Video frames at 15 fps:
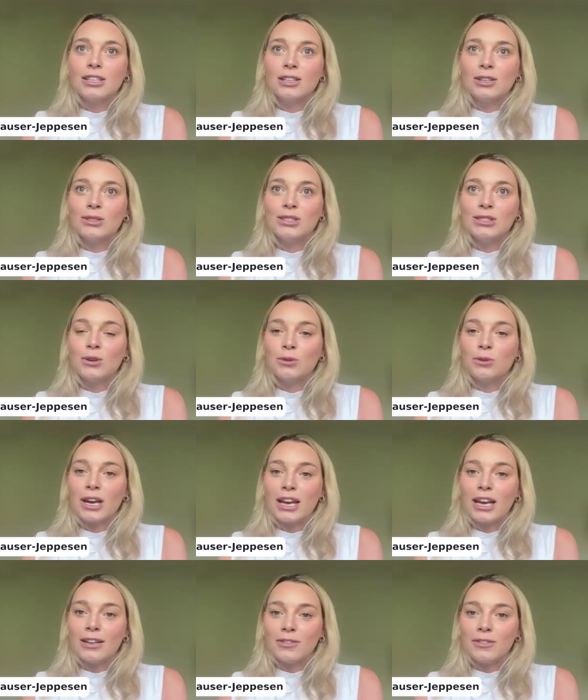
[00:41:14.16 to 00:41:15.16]
it's
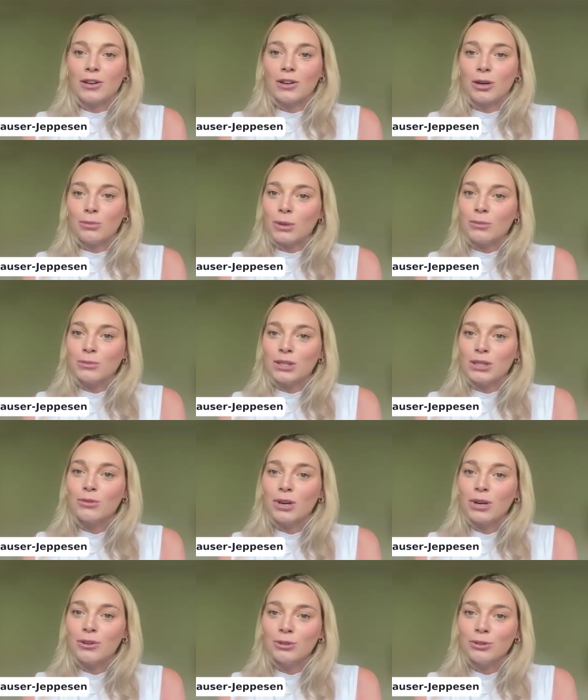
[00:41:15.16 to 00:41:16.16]
okay if there are bumps in
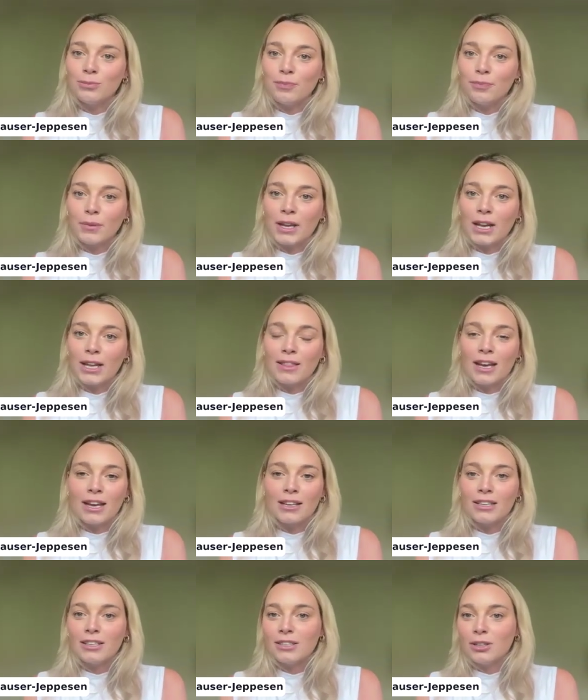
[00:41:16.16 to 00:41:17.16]
the road and
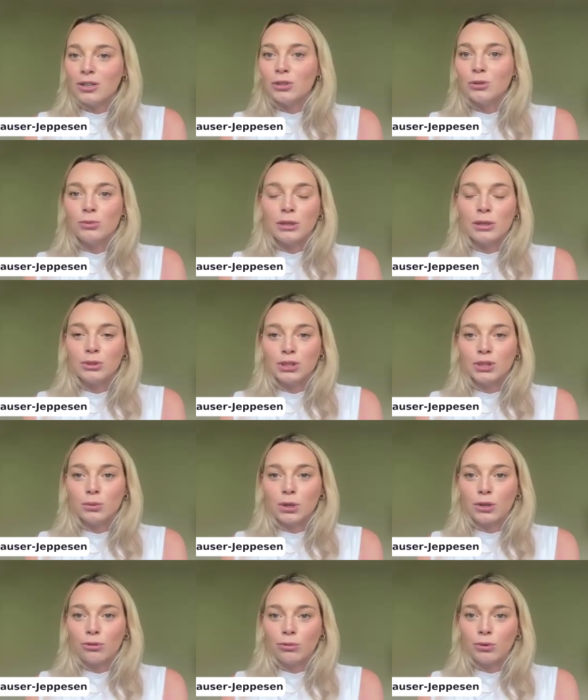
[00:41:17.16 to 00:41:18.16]
that, you'll be able to
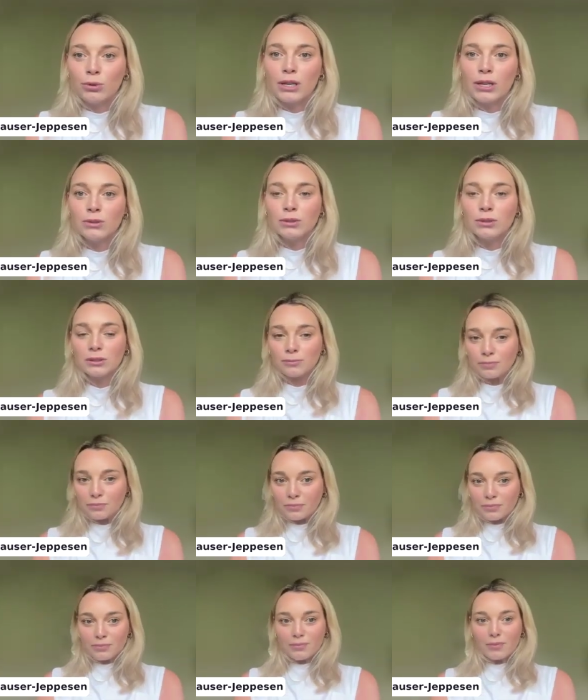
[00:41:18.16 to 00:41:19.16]
work through those.
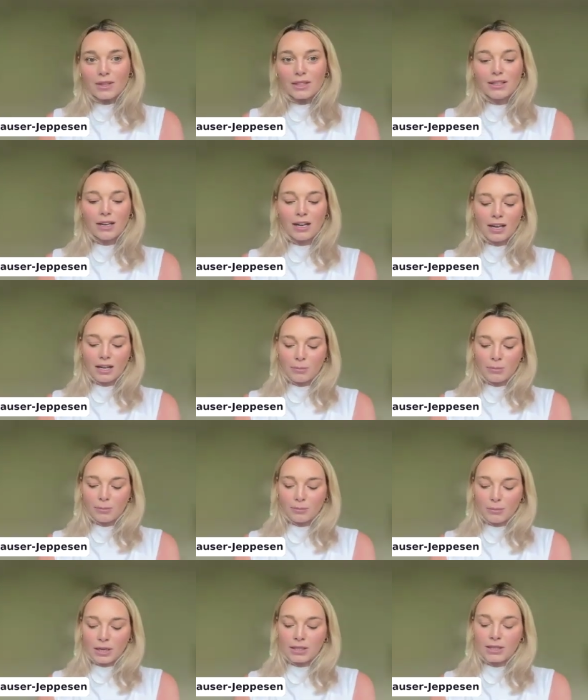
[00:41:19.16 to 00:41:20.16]

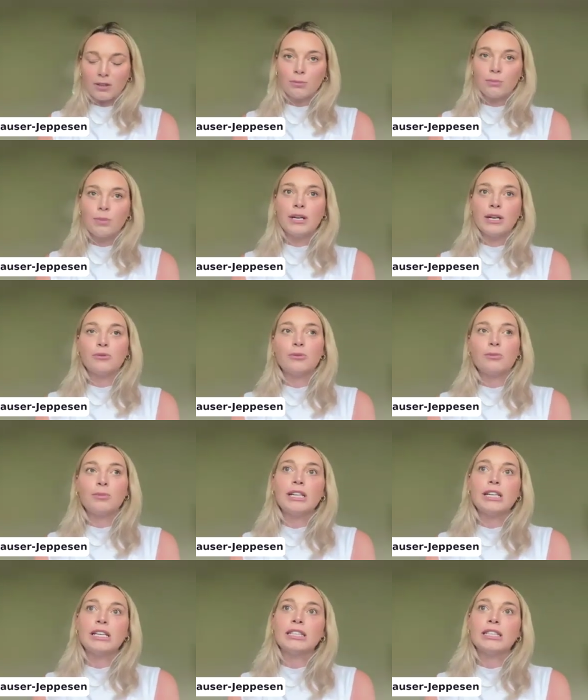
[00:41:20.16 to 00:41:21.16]
Another bit would
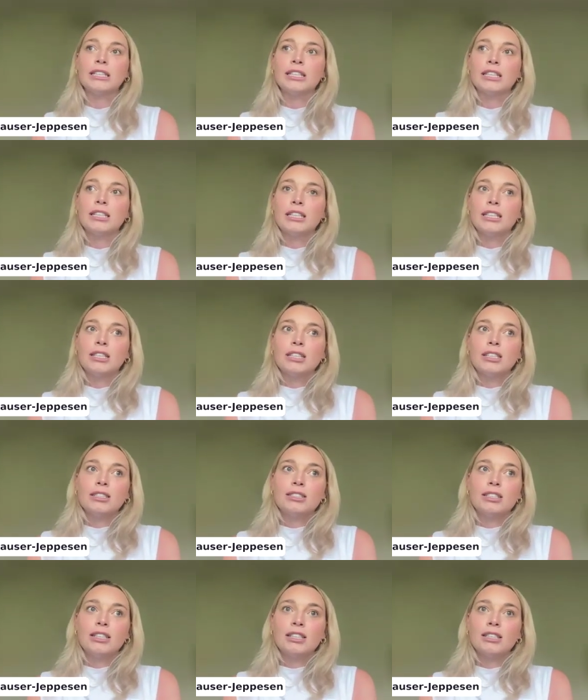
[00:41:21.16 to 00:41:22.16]
be
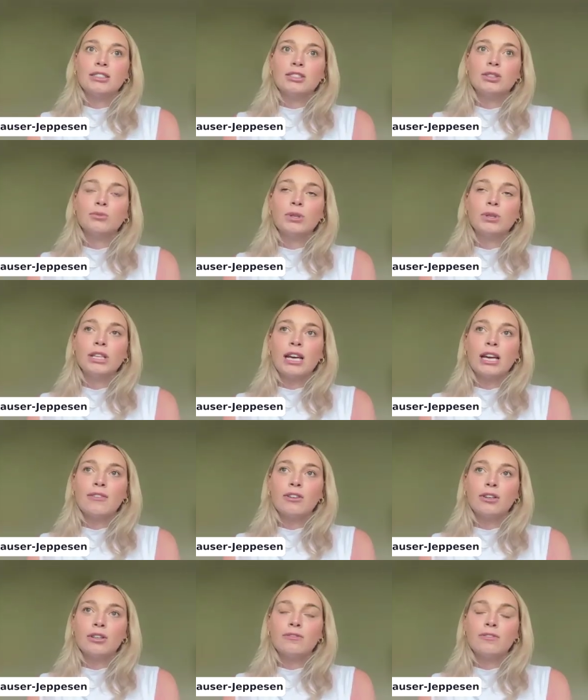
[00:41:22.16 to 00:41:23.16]
to really
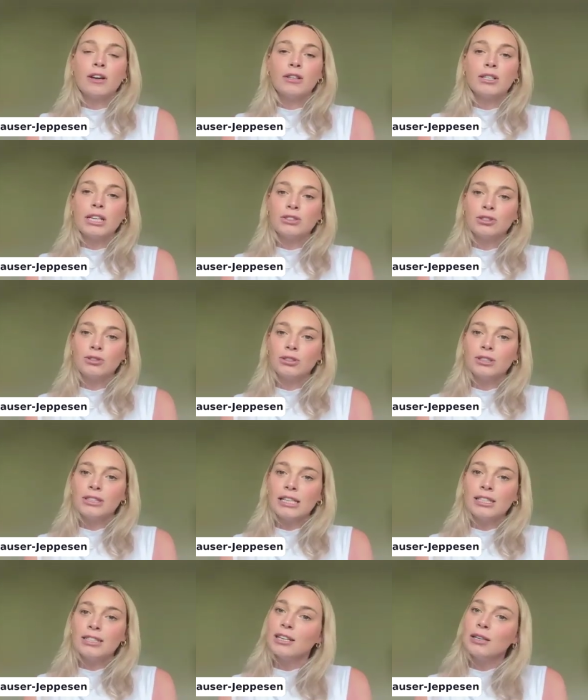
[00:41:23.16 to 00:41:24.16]
have a good foundational
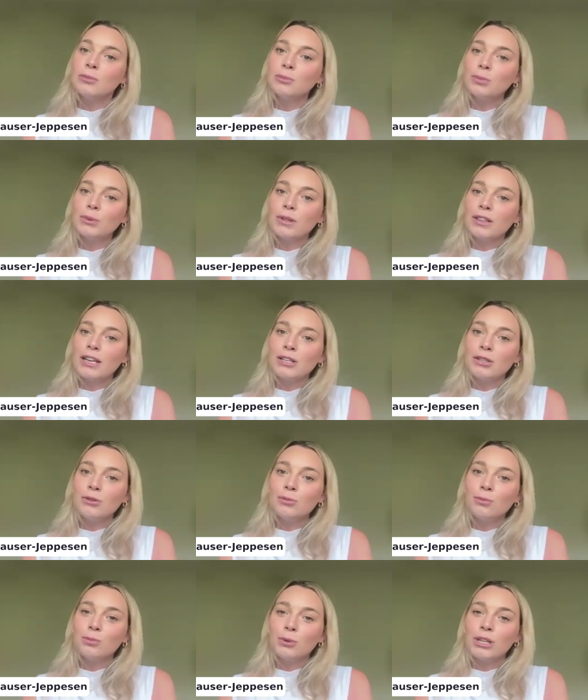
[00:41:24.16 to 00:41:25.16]
data dump that
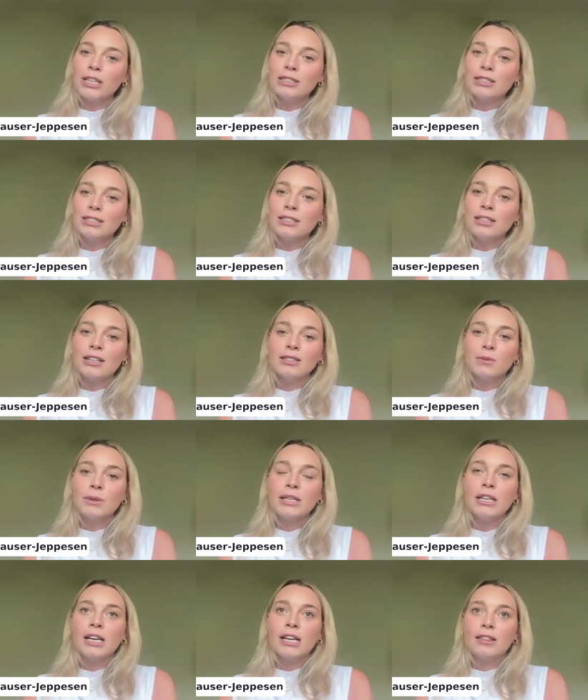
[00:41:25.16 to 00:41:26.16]
you bring into
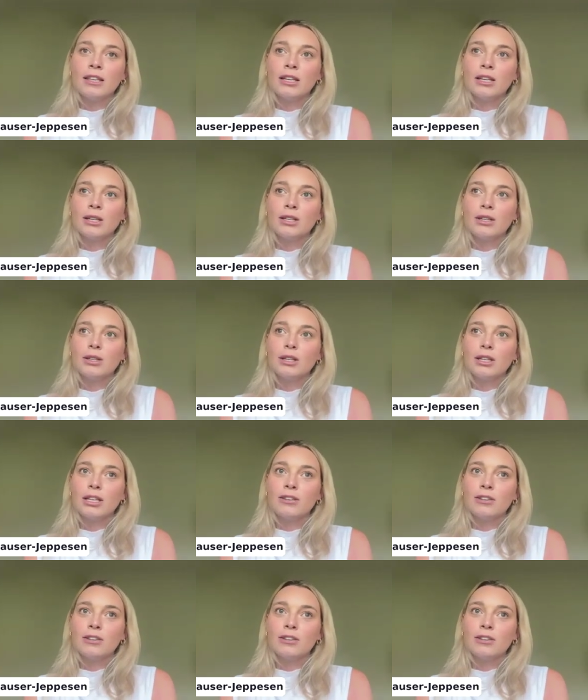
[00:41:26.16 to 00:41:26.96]
NetSuite. I think